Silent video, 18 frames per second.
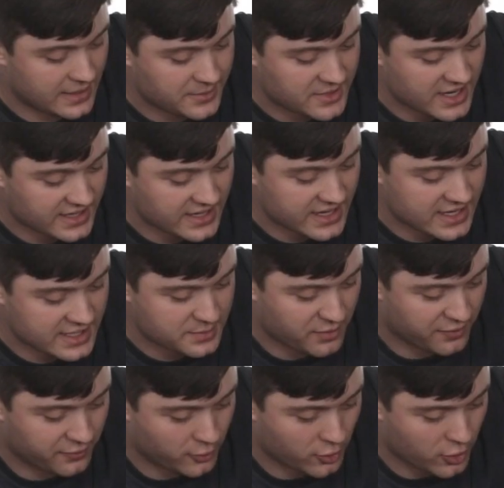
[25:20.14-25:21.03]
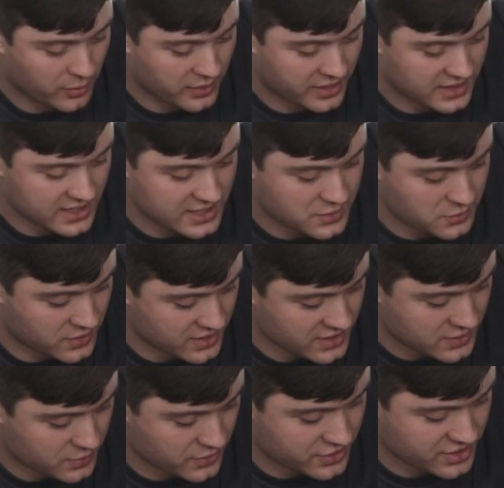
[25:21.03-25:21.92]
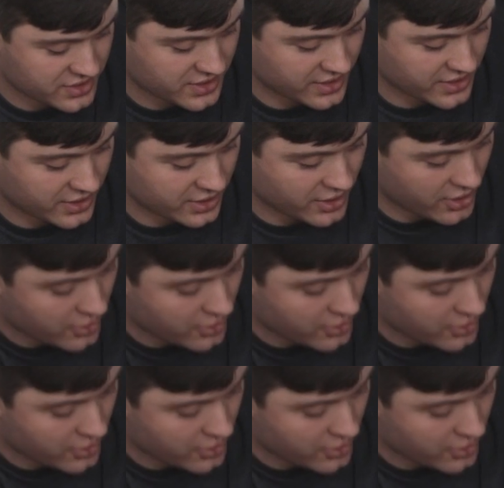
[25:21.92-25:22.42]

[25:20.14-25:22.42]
Same technique as before with these ones. We're just going to